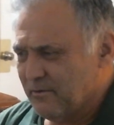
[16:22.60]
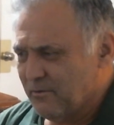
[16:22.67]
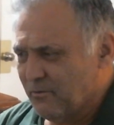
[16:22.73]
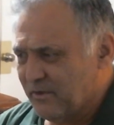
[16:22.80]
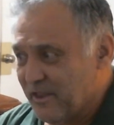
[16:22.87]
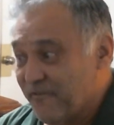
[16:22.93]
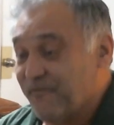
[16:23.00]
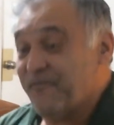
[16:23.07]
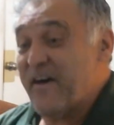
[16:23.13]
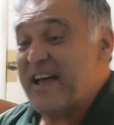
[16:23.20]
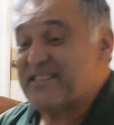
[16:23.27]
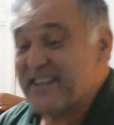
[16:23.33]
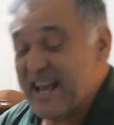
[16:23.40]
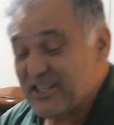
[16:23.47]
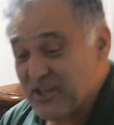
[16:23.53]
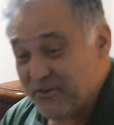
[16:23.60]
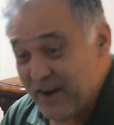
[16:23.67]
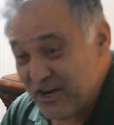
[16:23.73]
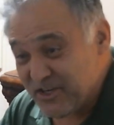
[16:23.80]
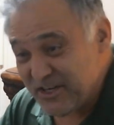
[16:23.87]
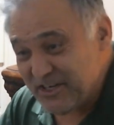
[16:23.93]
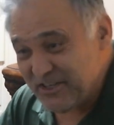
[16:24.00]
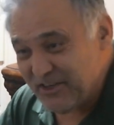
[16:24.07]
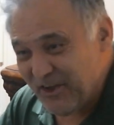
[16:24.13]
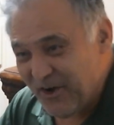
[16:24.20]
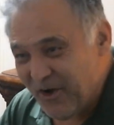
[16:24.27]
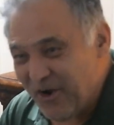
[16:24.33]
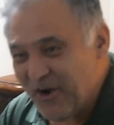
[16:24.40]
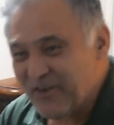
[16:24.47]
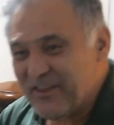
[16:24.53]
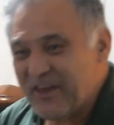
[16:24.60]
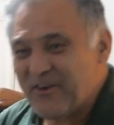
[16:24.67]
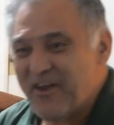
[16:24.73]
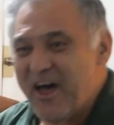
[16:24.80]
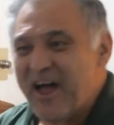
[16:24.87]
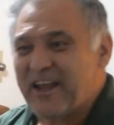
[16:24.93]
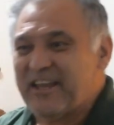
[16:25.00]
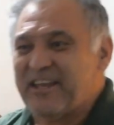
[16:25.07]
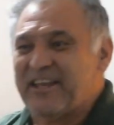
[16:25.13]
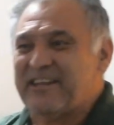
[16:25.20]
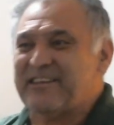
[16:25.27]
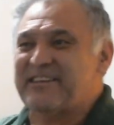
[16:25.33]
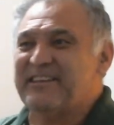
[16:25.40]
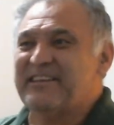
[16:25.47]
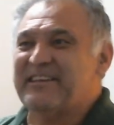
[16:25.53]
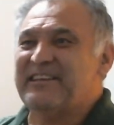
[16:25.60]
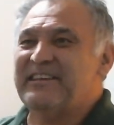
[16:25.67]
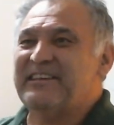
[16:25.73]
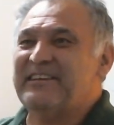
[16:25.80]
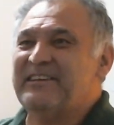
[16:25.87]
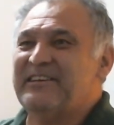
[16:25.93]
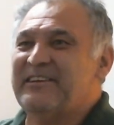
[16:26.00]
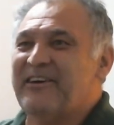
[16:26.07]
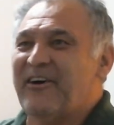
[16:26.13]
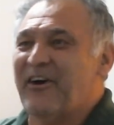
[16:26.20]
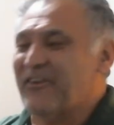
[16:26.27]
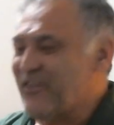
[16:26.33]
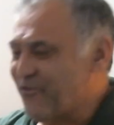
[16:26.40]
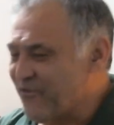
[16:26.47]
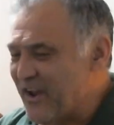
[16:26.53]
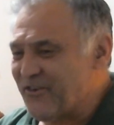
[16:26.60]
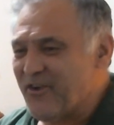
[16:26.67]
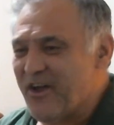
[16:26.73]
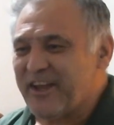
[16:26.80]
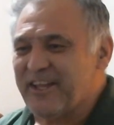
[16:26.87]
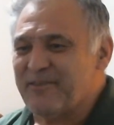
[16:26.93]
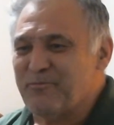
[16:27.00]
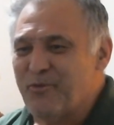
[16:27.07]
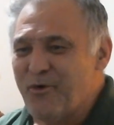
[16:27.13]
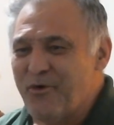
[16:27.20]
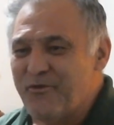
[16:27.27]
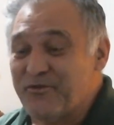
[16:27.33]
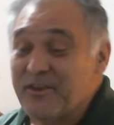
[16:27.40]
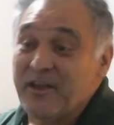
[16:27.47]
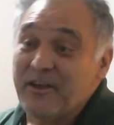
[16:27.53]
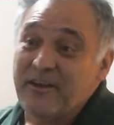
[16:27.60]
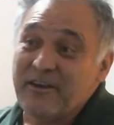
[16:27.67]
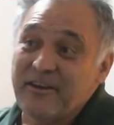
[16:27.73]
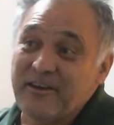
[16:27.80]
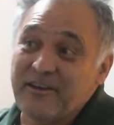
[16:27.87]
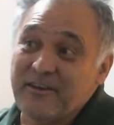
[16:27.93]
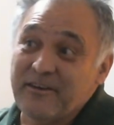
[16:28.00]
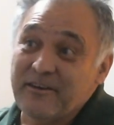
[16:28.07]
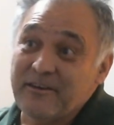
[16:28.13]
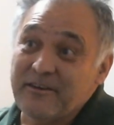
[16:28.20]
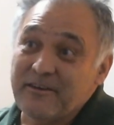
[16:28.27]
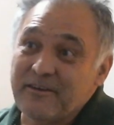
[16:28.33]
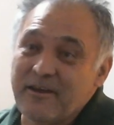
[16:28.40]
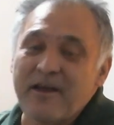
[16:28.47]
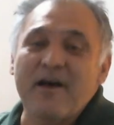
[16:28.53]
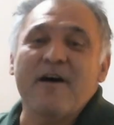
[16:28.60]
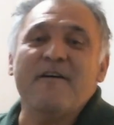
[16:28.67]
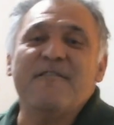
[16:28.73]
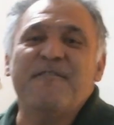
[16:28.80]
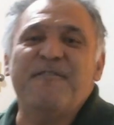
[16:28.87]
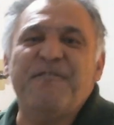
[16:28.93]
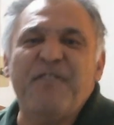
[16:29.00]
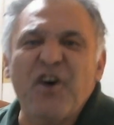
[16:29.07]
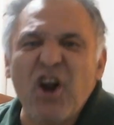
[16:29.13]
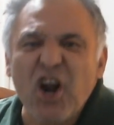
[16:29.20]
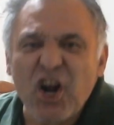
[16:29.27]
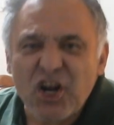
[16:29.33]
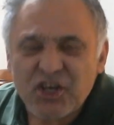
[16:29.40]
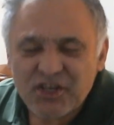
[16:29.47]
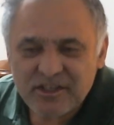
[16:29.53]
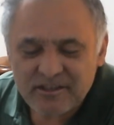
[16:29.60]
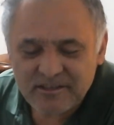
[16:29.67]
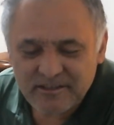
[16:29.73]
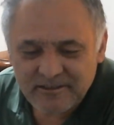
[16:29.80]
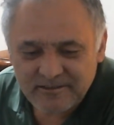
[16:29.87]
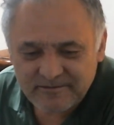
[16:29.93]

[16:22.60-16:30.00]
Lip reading: with a faster acceleration, or the front rocket moved first?